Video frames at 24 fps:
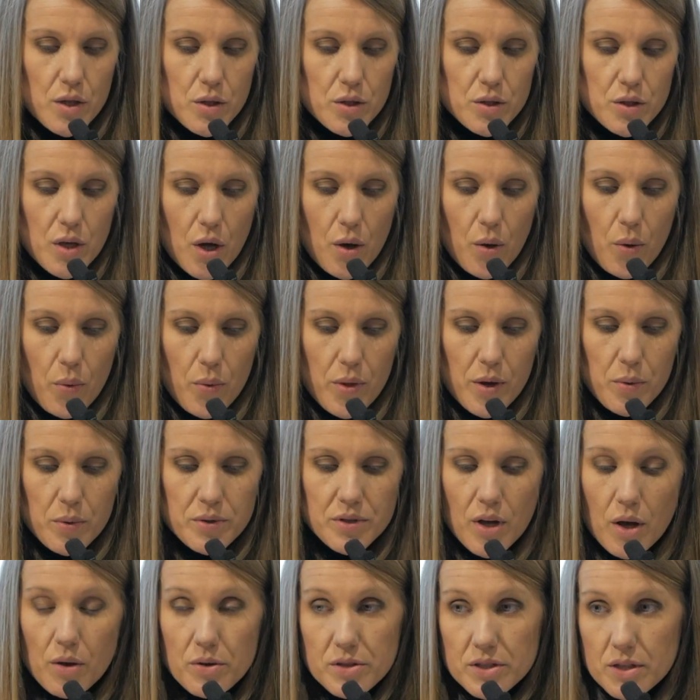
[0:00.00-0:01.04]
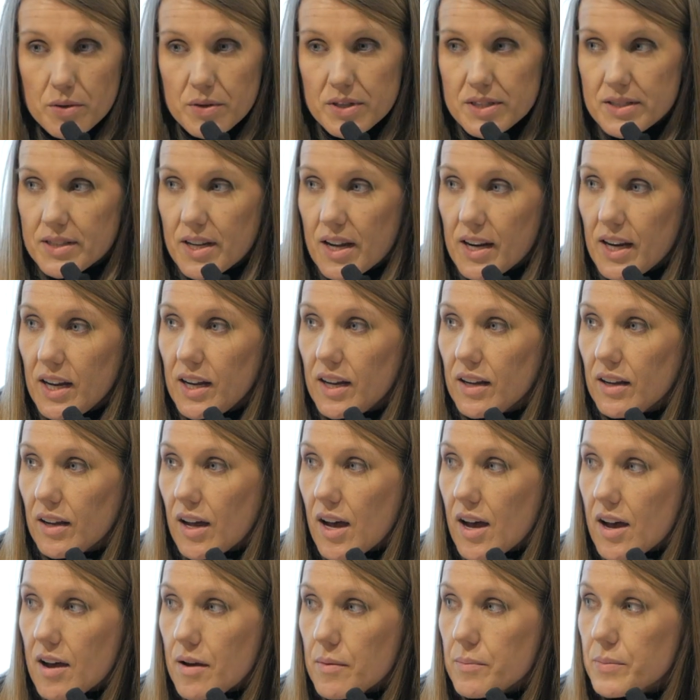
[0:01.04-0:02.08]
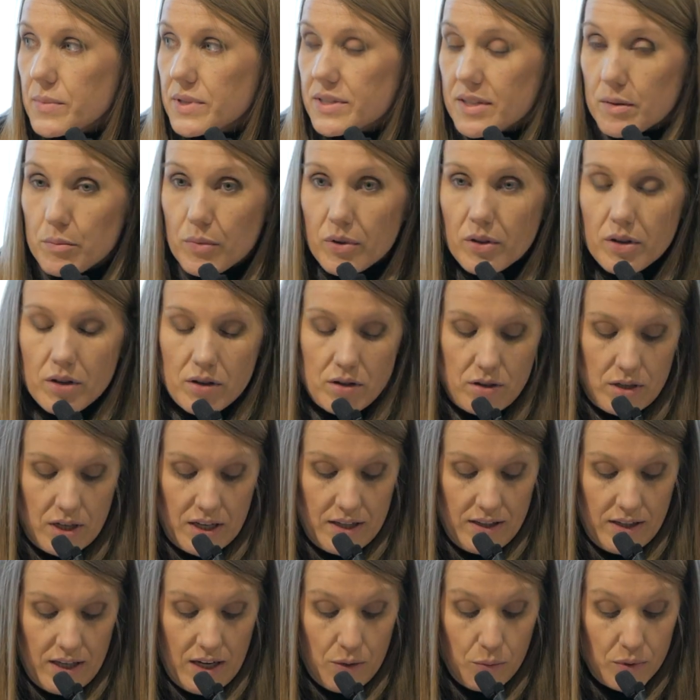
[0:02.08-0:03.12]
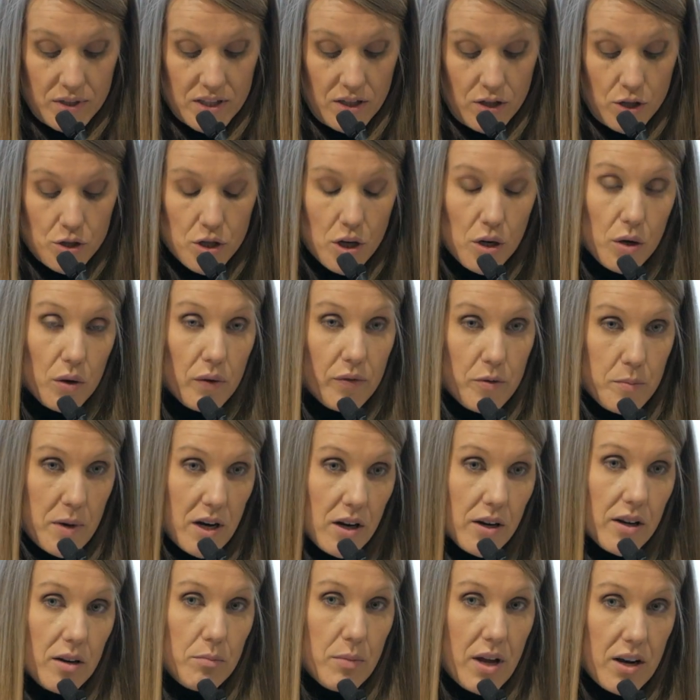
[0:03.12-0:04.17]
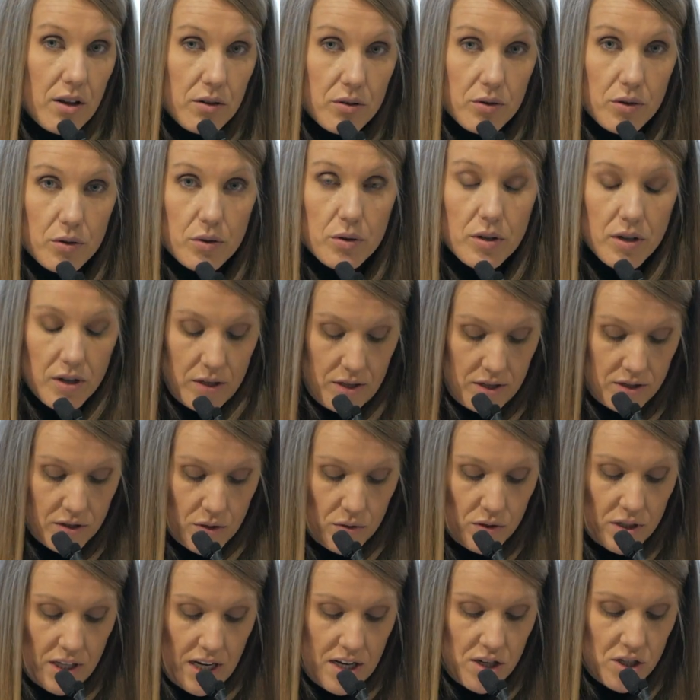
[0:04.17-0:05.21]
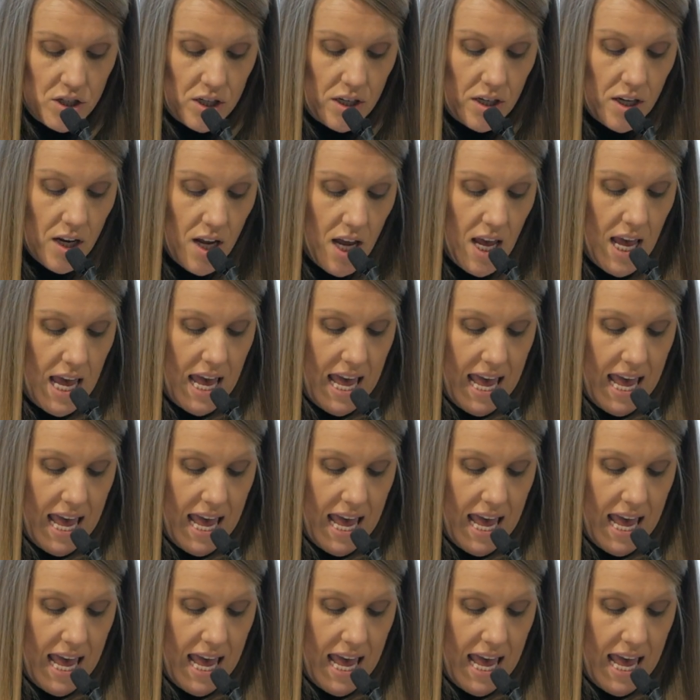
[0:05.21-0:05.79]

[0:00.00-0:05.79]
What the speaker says: So there was also a study it was in the Journal of American Medical Association,